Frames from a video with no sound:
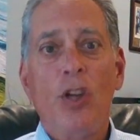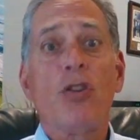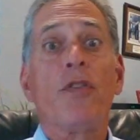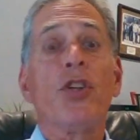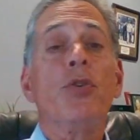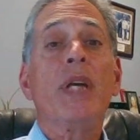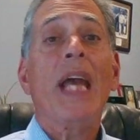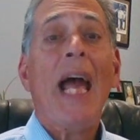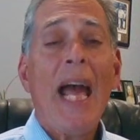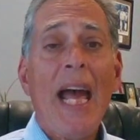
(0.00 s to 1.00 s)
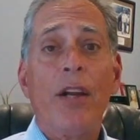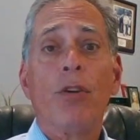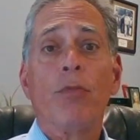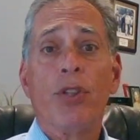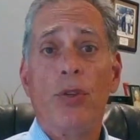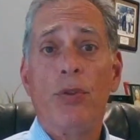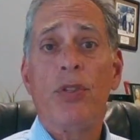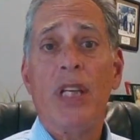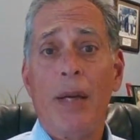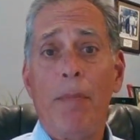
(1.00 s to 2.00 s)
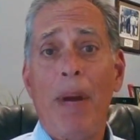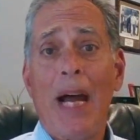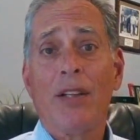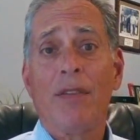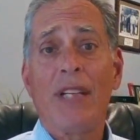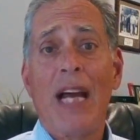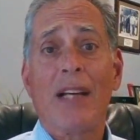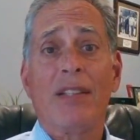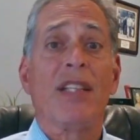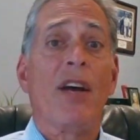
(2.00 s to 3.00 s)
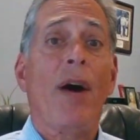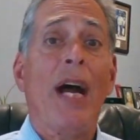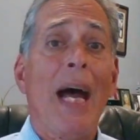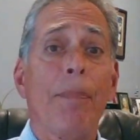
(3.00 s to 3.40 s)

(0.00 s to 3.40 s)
so that you can reduce the impact of taxes. Now, I